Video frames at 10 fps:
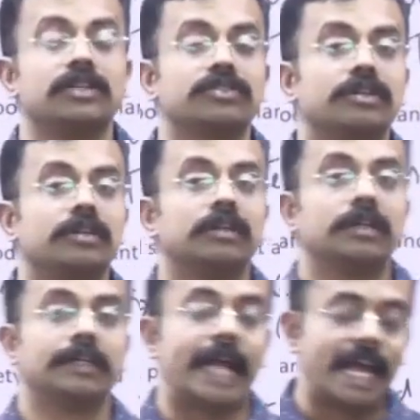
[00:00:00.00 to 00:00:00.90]
So
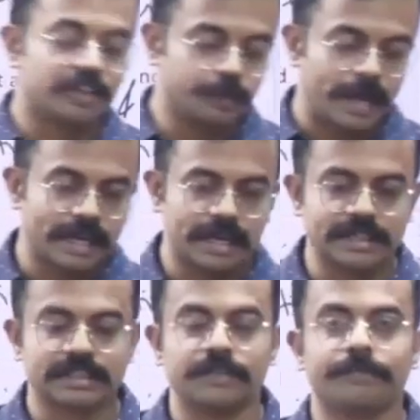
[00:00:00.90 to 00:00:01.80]
tax barrier
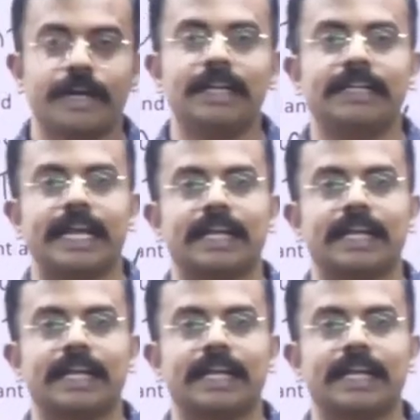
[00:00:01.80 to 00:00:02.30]
is different,